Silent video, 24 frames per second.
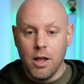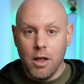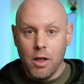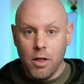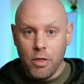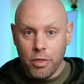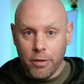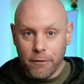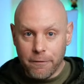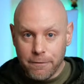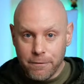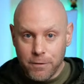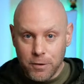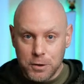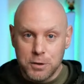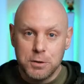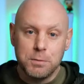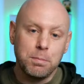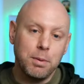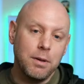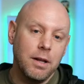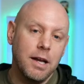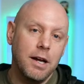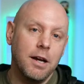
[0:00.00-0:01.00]
The first
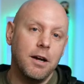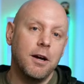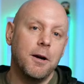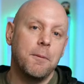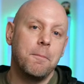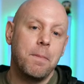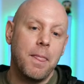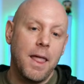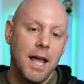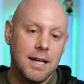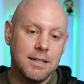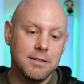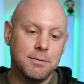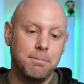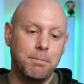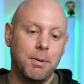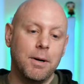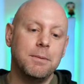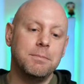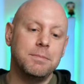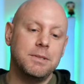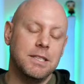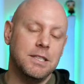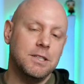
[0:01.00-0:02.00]
player has
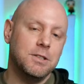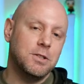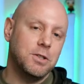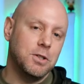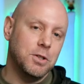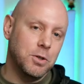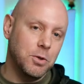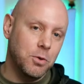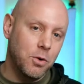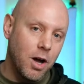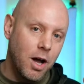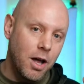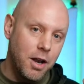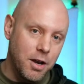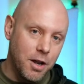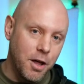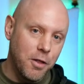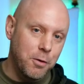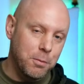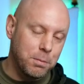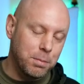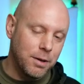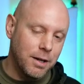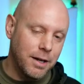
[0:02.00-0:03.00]
bumped into another
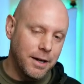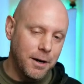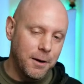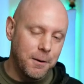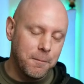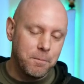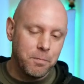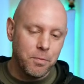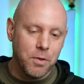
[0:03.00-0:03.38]
player.